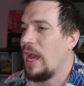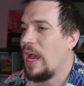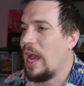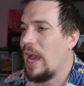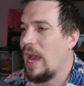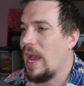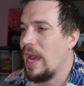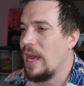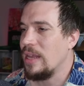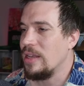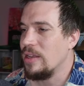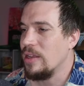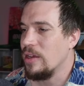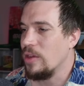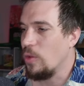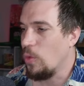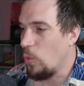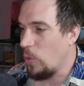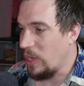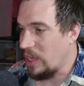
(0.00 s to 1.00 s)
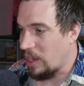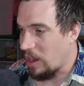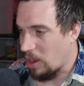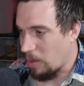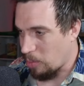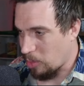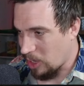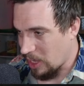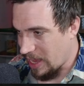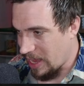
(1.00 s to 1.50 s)
and we are
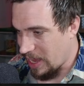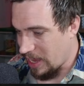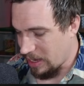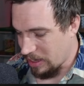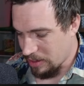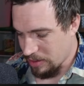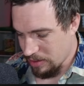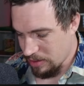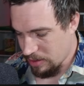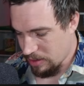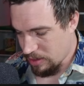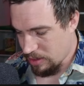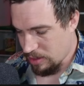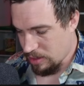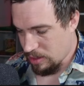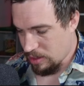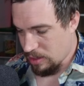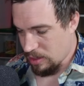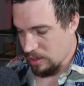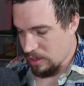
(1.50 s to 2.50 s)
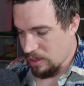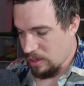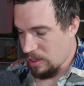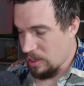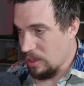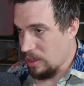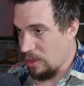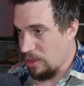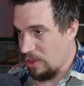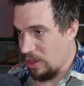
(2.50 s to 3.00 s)
playing
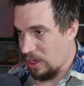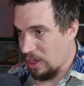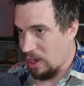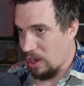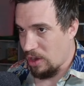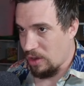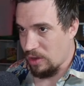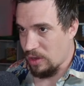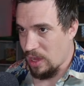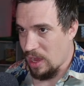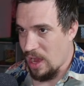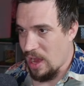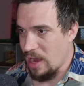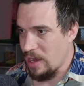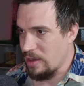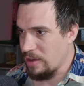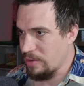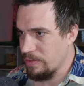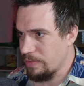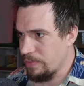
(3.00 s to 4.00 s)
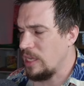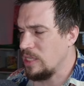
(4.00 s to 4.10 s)
the Caro Kann.